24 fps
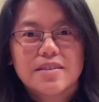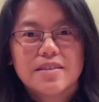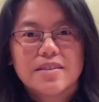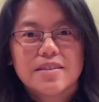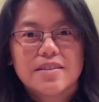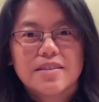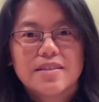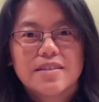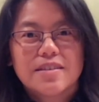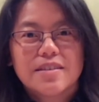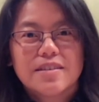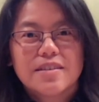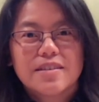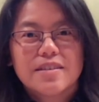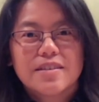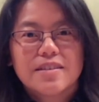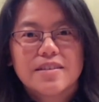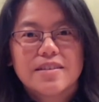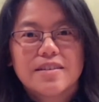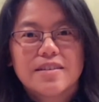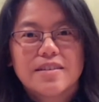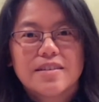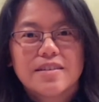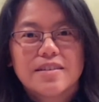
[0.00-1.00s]

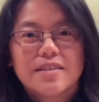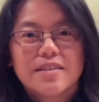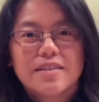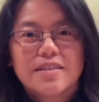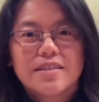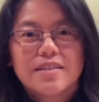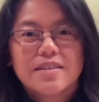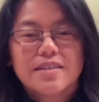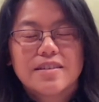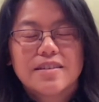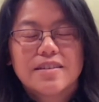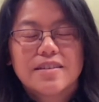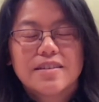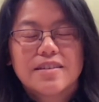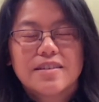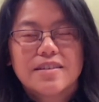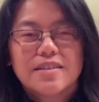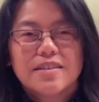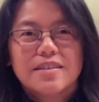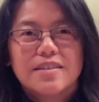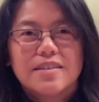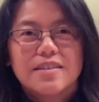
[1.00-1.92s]
Nobody speaks.